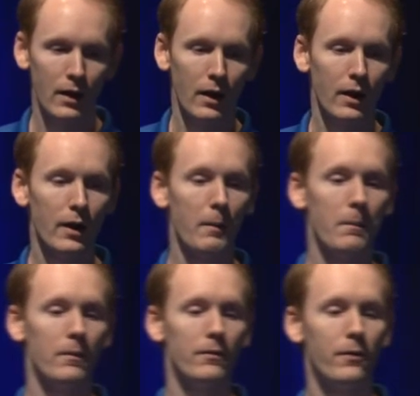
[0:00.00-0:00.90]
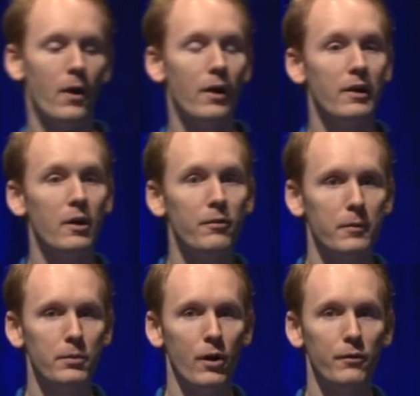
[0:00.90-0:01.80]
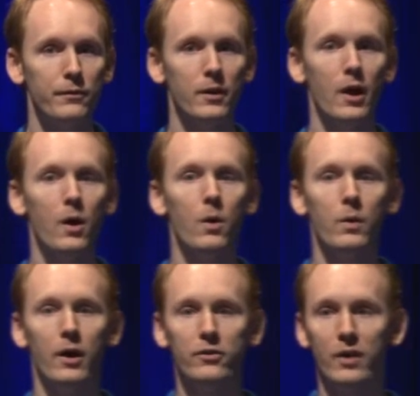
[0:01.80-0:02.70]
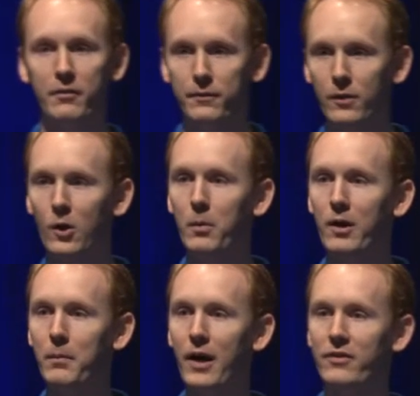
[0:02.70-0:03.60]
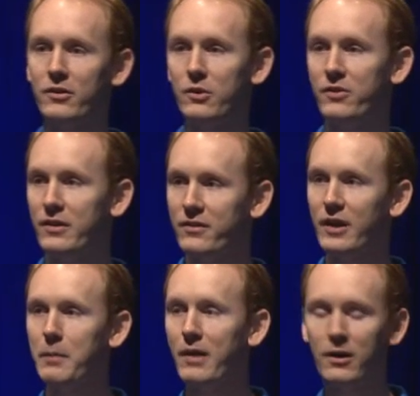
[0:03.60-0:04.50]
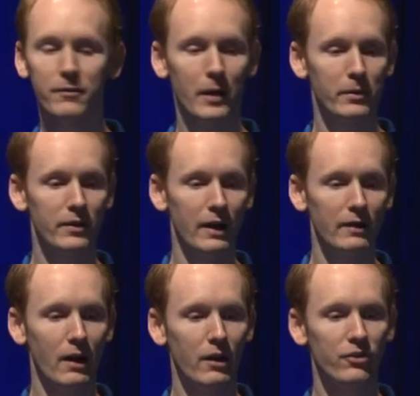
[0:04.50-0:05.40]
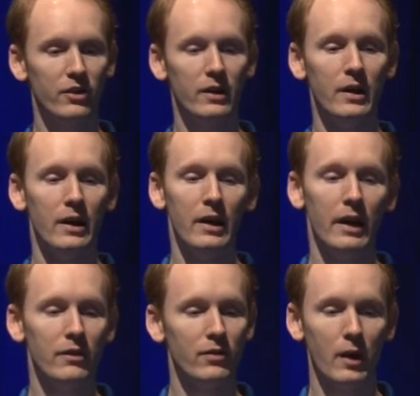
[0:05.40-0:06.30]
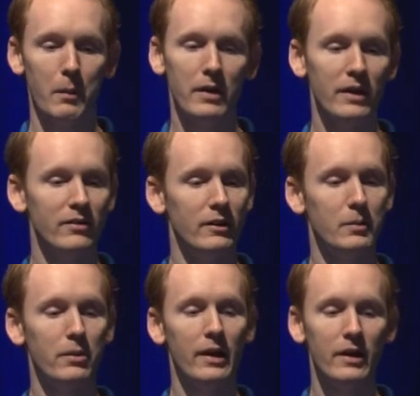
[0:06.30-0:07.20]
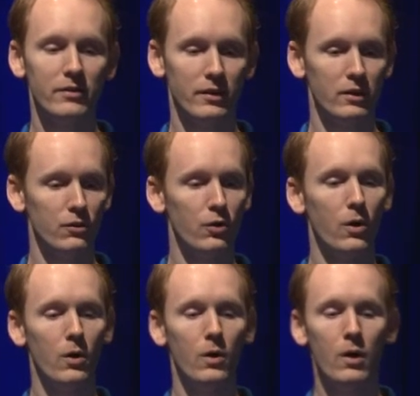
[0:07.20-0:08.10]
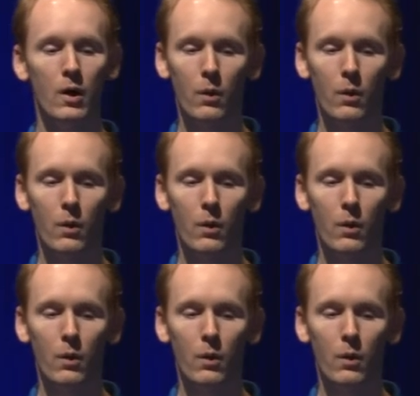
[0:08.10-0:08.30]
Um, for our Nanova Pro Flow, we also have a flowable composite using the same nanofiber technology. It's um, easy to place and control.